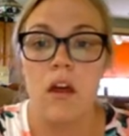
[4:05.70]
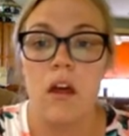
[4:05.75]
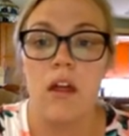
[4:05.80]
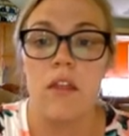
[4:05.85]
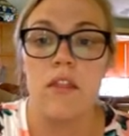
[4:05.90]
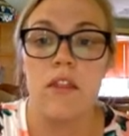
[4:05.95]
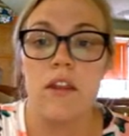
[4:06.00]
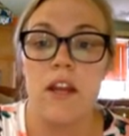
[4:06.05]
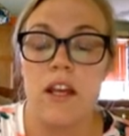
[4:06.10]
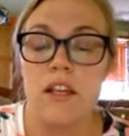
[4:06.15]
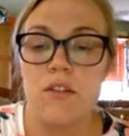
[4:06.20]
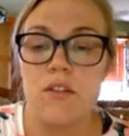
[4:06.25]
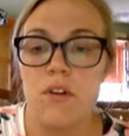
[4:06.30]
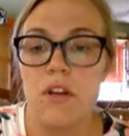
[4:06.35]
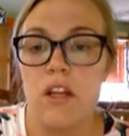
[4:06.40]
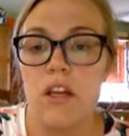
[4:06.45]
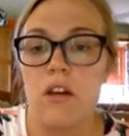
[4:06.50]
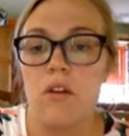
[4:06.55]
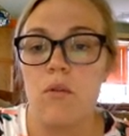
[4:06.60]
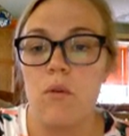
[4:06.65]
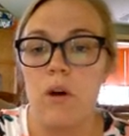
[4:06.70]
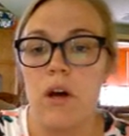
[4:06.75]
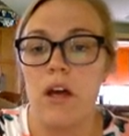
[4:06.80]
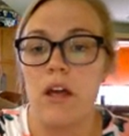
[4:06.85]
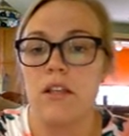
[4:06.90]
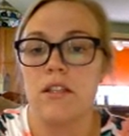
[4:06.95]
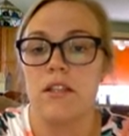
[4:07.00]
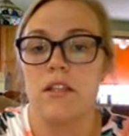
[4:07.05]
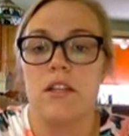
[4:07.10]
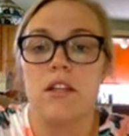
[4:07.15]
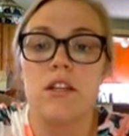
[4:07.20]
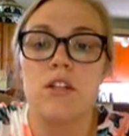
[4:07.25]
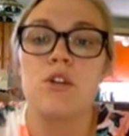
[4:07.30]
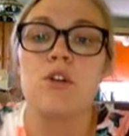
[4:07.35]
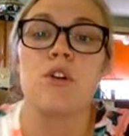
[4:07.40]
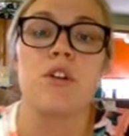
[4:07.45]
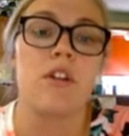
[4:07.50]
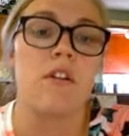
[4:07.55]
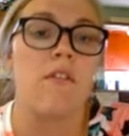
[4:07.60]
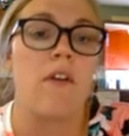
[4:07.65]
The next reading was The
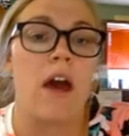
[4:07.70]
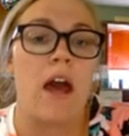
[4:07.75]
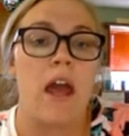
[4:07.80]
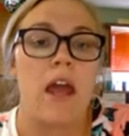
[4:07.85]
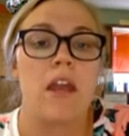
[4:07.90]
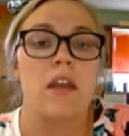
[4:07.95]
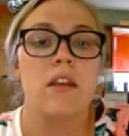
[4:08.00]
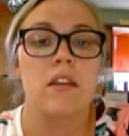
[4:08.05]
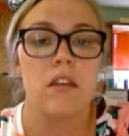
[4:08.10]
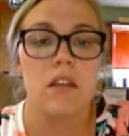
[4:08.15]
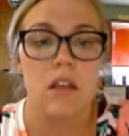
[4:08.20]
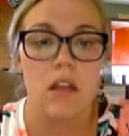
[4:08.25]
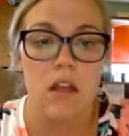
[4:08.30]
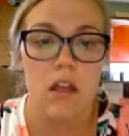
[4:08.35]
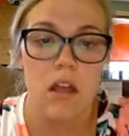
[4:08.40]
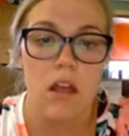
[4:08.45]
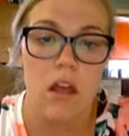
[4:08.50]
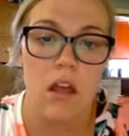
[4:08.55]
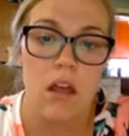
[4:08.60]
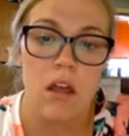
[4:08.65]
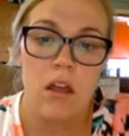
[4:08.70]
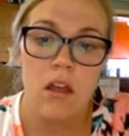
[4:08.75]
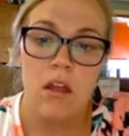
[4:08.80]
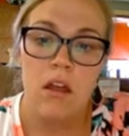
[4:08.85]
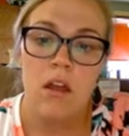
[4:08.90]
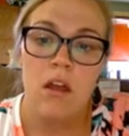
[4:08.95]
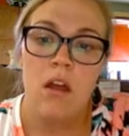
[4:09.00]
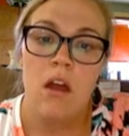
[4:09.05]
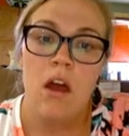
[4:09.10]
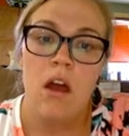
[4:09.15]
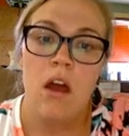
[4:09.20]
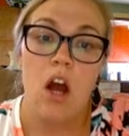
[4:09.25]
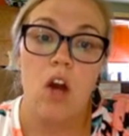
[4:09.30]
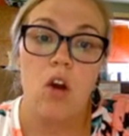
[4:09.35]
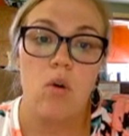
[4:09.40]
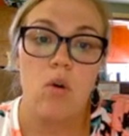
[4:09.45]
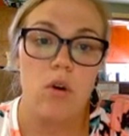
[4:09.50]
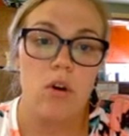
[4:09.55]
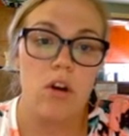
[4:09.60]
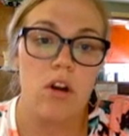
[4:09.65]
Digital Divide, a
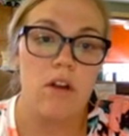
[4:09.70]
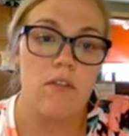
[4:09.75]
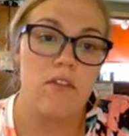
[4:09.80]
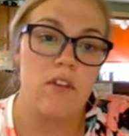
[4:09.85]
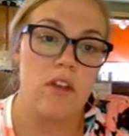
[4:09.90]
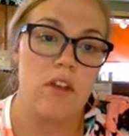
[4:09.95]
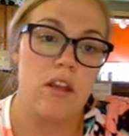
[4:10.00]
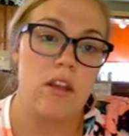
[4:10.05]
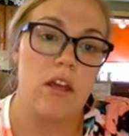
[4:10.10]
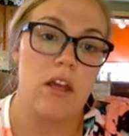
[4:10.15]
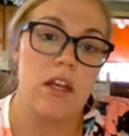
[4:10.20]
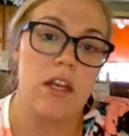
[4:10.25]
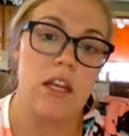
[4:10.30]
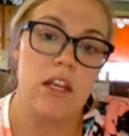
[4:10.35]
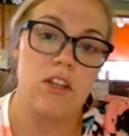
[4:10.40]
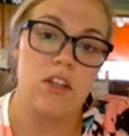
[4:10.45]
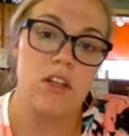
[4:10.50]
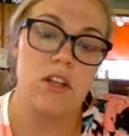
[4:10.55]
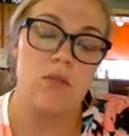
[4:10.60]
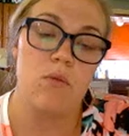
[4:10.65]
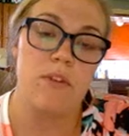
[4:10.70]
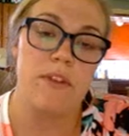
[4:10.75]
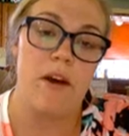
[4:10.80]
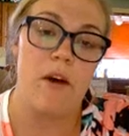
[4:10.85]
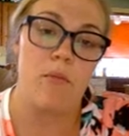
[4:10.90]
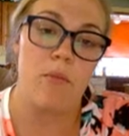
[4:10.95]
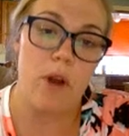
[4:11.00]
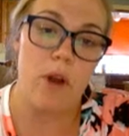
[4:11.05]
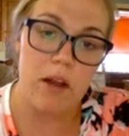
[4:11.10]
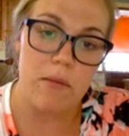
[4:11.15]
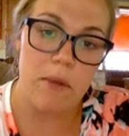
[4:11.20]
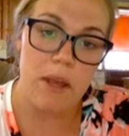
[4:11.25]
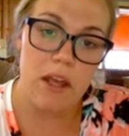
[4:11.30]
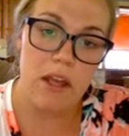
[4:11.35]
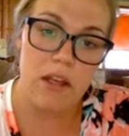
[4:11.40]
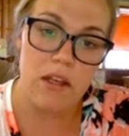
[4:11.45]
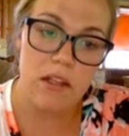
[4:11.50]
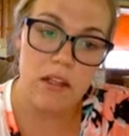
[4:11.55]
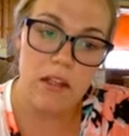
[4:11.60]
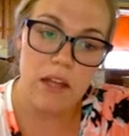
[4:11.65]
quarter of the a nation without
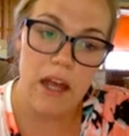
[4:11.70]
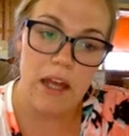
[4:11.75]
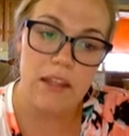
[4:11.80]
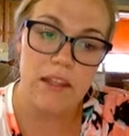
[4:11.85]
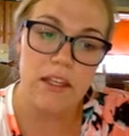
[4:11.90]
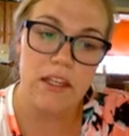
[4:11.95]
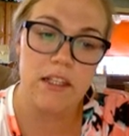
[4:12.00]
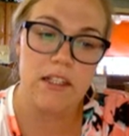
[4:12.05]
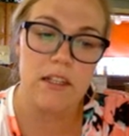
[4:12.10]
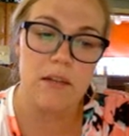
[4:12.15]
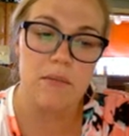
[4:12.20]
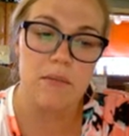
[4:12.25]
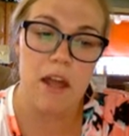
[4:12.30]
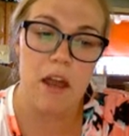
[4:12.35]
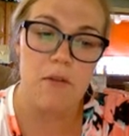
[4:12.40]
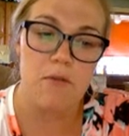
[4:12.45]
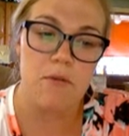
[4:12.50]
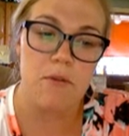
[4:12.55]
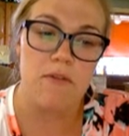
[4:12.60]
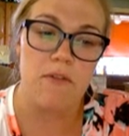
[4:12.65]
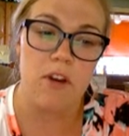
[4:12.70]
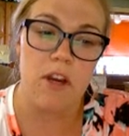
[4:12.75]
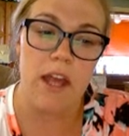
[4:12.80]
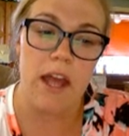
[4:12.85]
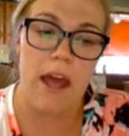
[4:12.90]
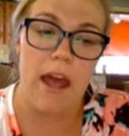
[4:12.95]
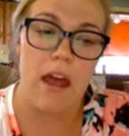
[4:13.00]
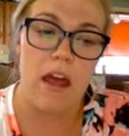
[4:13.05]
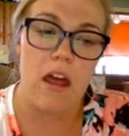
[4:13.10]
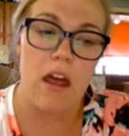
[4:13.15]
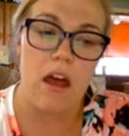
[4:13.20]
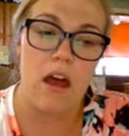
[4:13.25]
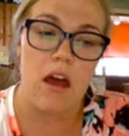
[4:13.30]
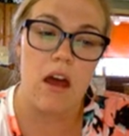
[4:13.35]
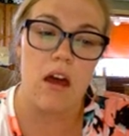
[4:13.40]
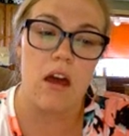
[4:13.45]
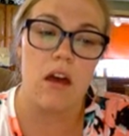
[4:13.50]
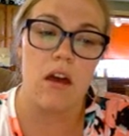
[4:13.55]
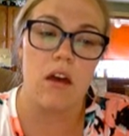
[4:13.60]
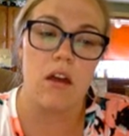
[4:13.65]
broadband. I think sometimes we forget
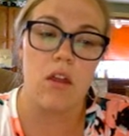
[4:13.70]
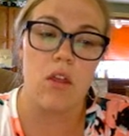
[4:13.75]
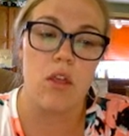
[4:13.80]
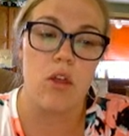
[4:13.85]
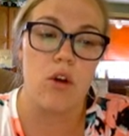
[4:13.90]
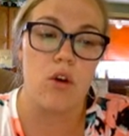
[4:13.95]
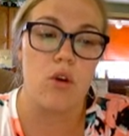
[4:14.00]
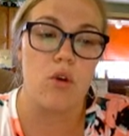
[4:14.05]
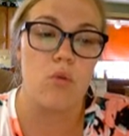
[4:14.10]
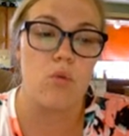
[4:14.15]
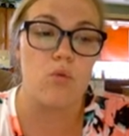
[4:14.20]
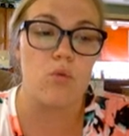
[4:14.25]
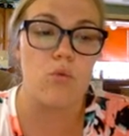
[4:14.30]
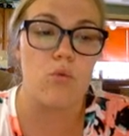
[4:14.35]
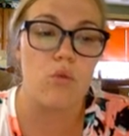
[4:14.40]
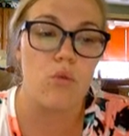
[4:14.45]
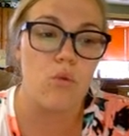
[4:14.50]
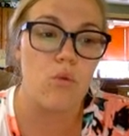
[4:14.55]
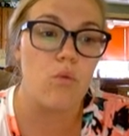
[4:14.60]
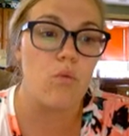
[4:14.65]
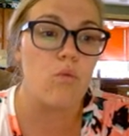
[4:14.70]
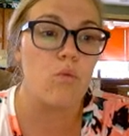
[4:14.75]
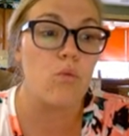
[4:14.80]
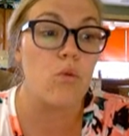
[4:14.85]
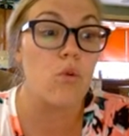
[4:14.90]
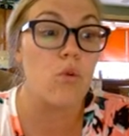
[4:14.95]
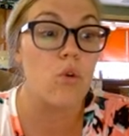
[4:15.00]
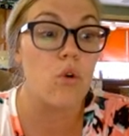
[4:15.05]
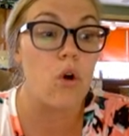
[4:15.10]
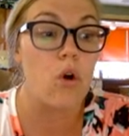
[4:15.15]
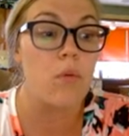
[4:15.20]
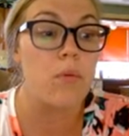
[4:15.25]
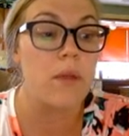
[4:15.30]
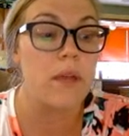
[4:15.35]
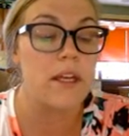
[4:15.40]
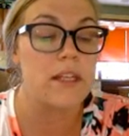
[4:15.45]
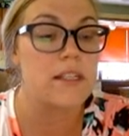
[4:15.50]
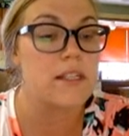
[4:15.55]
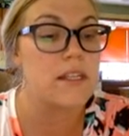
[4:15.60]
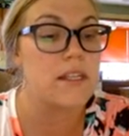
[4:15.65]
the rural
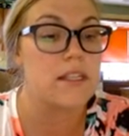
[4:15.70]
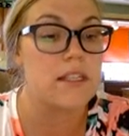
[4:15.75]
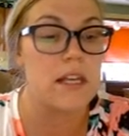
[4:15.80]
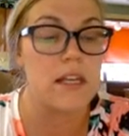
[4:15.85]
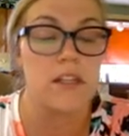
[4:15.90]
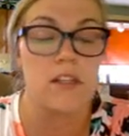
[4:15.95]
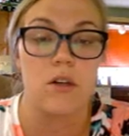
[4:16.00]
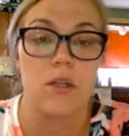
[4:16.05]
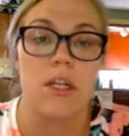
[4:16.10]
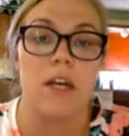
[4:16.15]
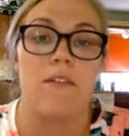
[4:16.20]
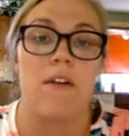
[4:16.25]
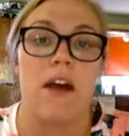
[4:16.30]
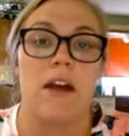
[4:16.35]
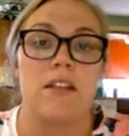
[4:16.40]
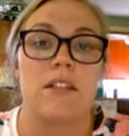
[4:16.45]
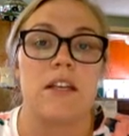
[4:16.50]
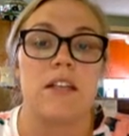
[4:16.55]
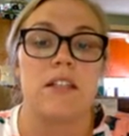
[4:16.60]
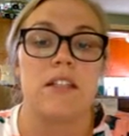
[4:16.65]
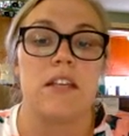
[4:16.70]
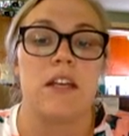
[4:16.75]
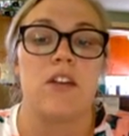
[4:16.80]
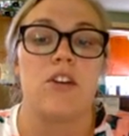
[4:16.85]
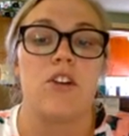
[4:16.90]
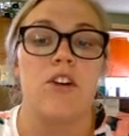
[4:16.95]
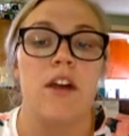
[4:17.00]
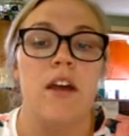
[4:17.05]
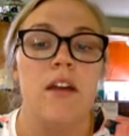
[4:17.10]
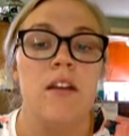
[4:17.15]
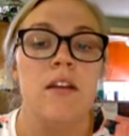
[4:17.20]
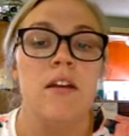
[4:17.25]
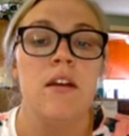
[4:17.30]
places that don't have access to internet.